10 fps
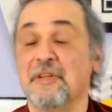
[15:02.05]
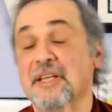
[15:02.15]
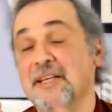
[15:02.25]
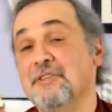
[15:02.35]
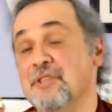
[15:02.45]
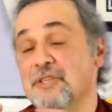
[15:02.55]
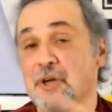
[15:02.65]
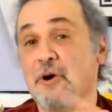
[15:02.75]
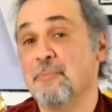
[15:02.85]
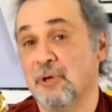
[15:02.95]
And the indices
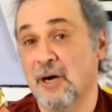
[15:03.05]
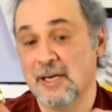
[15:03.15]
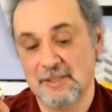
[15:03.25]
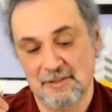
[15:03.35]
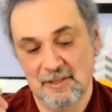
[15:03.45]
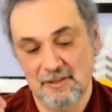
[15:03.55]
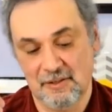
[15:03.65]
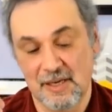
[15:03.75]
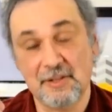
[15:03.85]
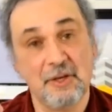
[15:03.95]
are applied,
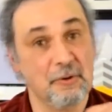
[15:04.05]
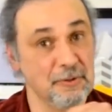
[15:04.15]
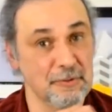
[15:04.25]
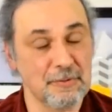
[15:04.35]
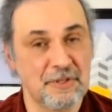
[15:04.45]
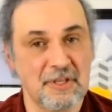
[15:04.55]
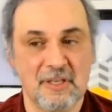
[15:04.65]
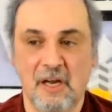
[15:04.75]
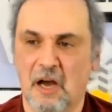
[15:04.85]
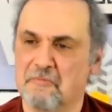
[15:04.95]
like the Holuns,
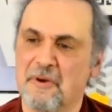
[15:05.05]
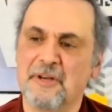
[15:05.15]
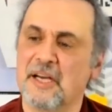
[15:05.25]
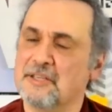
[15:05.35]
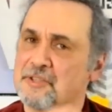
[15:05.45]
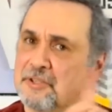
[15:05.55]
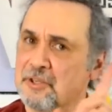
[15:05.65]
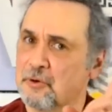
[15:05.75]
very nicely too,